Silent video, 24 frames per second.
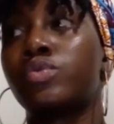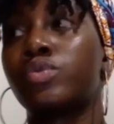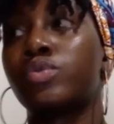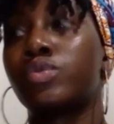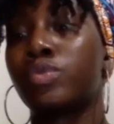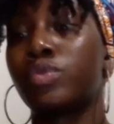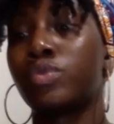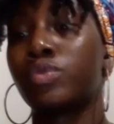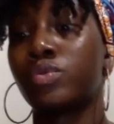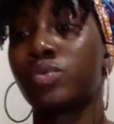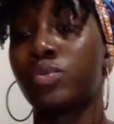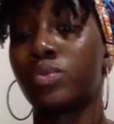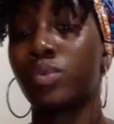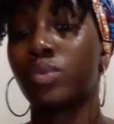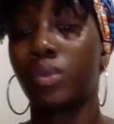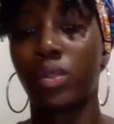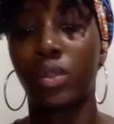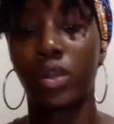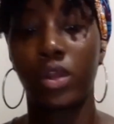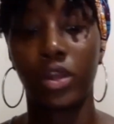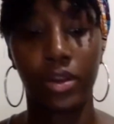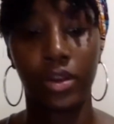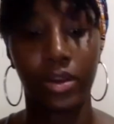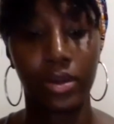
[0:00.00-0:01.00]
to
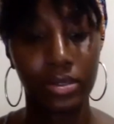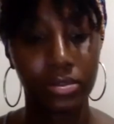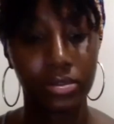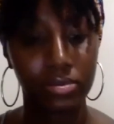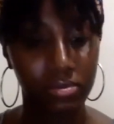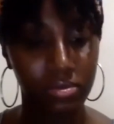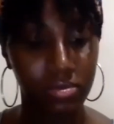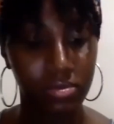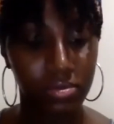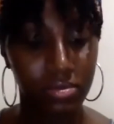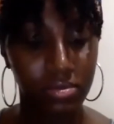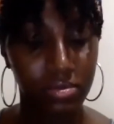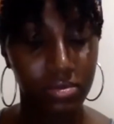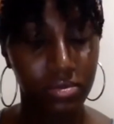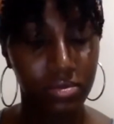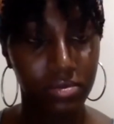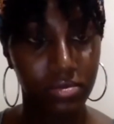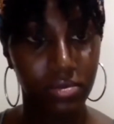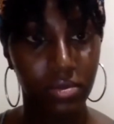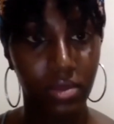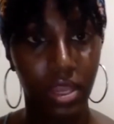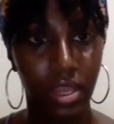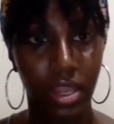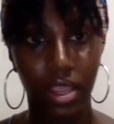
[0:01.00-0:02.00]
learn
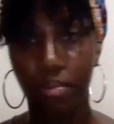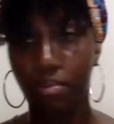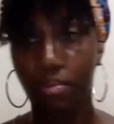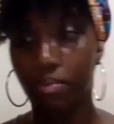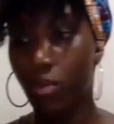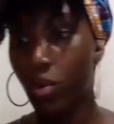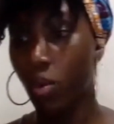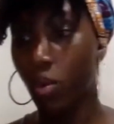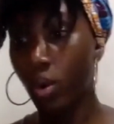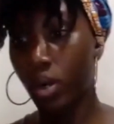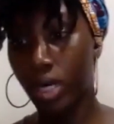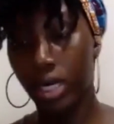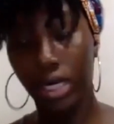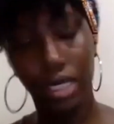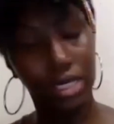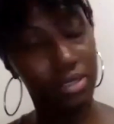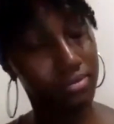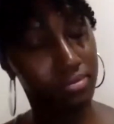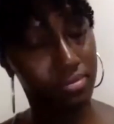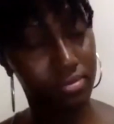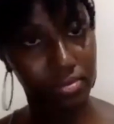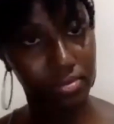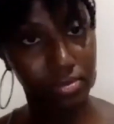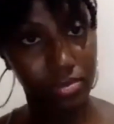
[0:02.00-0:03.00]
more,
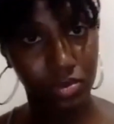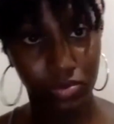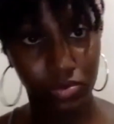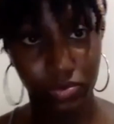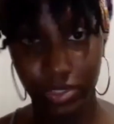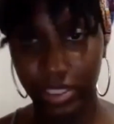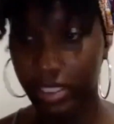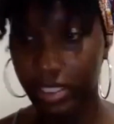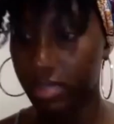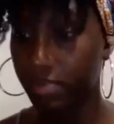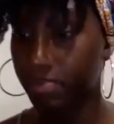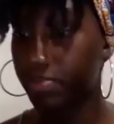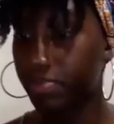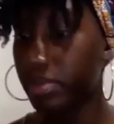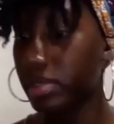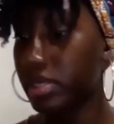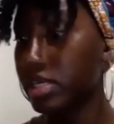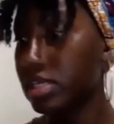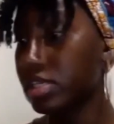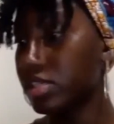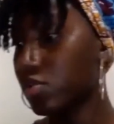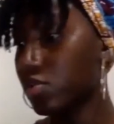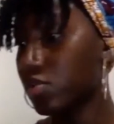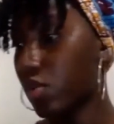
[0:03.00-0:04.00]
read the
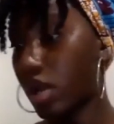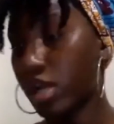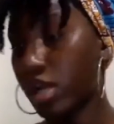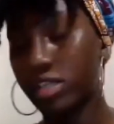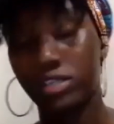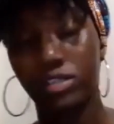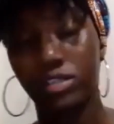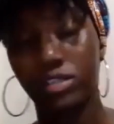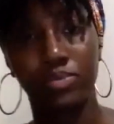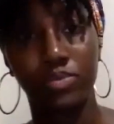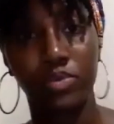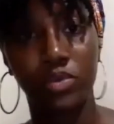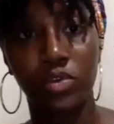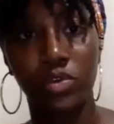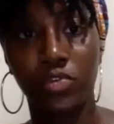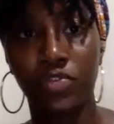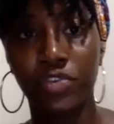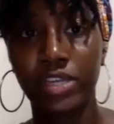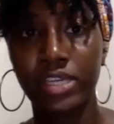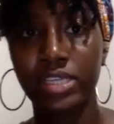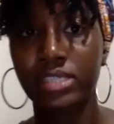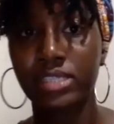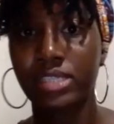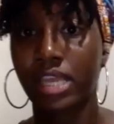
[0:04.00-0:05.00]
books, watch the
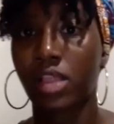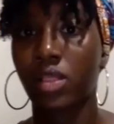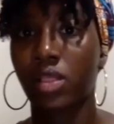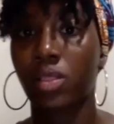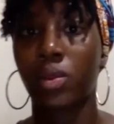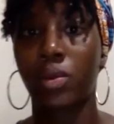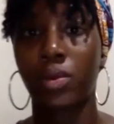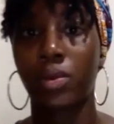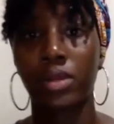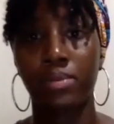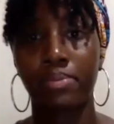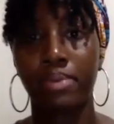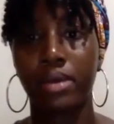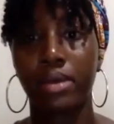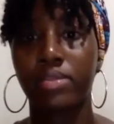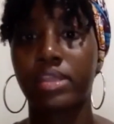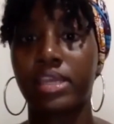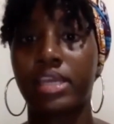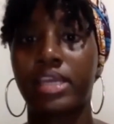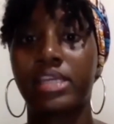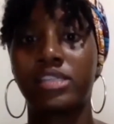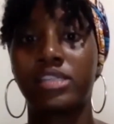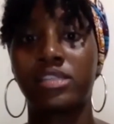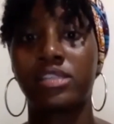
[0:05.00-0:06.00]
movies, like learn about the
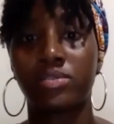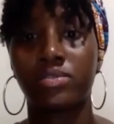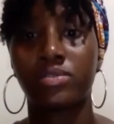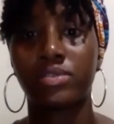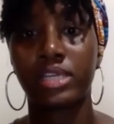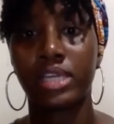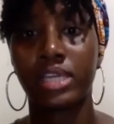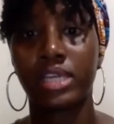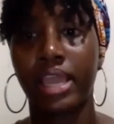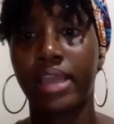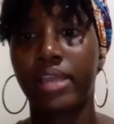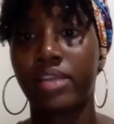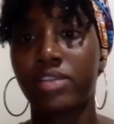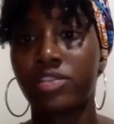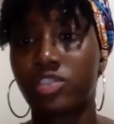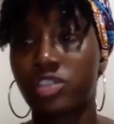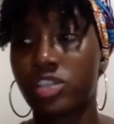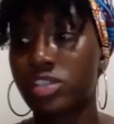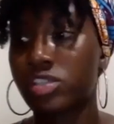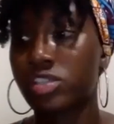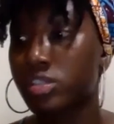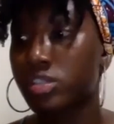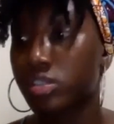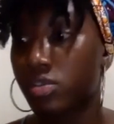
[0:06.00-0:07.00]
history and
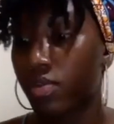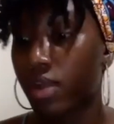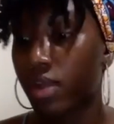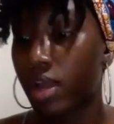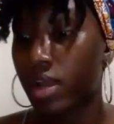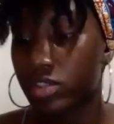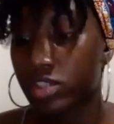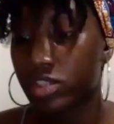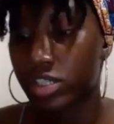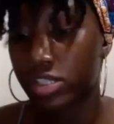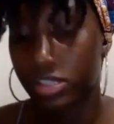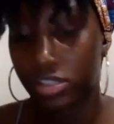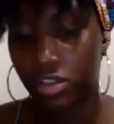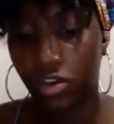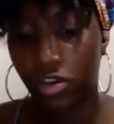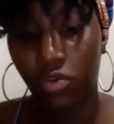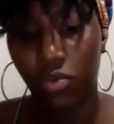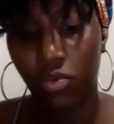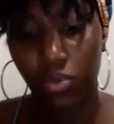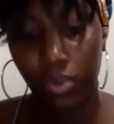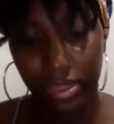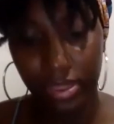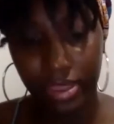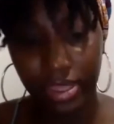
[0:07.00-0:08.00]
just surround yourself
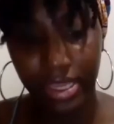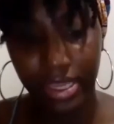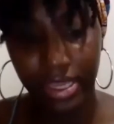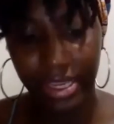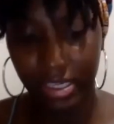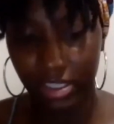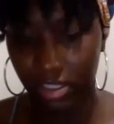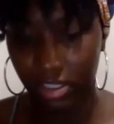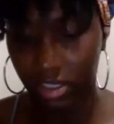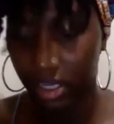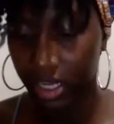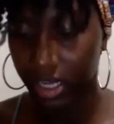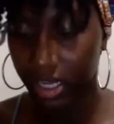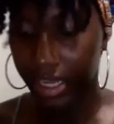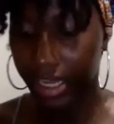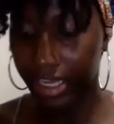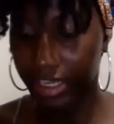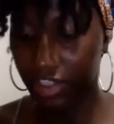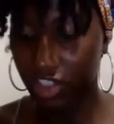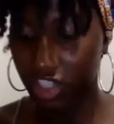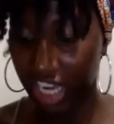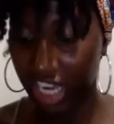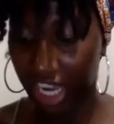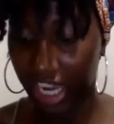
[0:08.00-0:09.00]
with it,
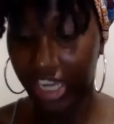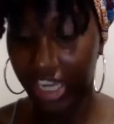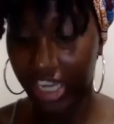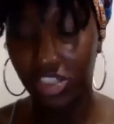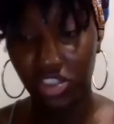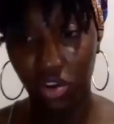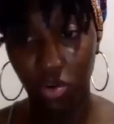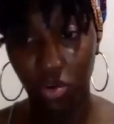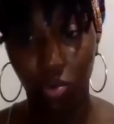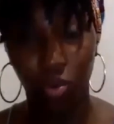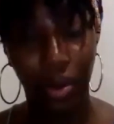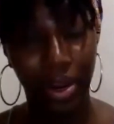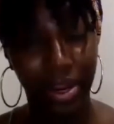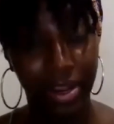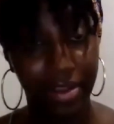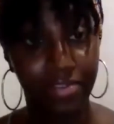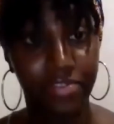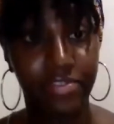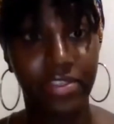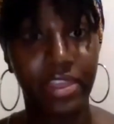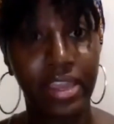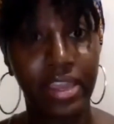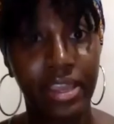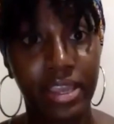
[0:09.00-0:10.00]
and change your way of
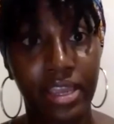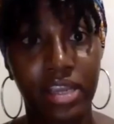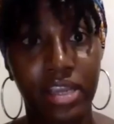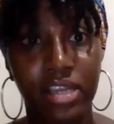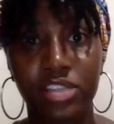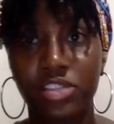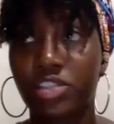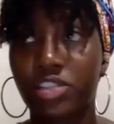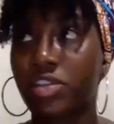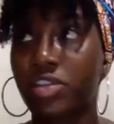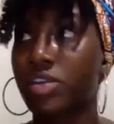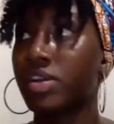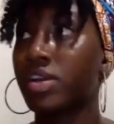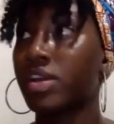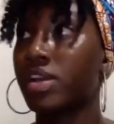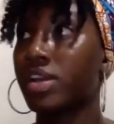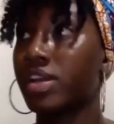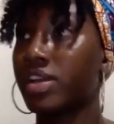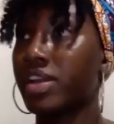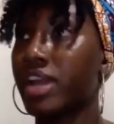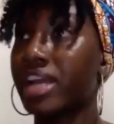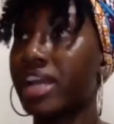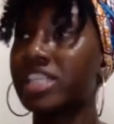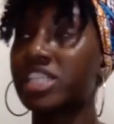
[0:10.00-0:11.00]
thinking, because you're
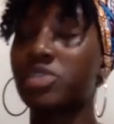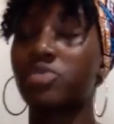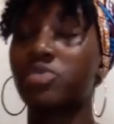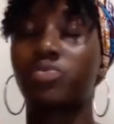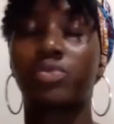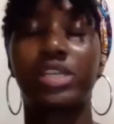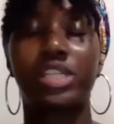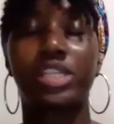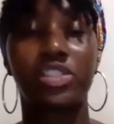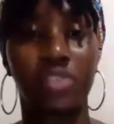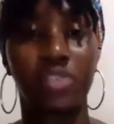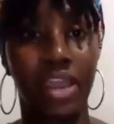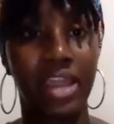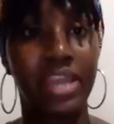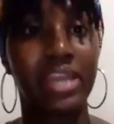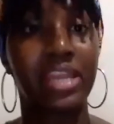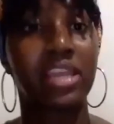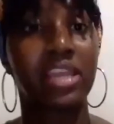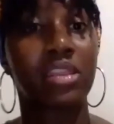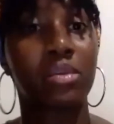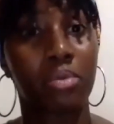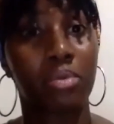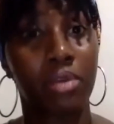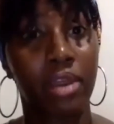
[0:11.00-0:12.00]
actually
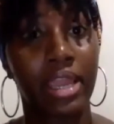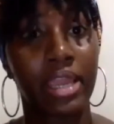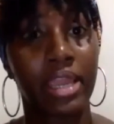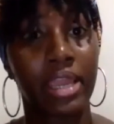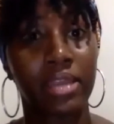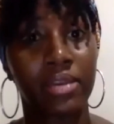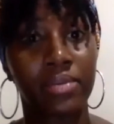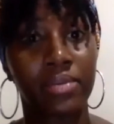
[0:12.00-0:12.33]
retraining the brain.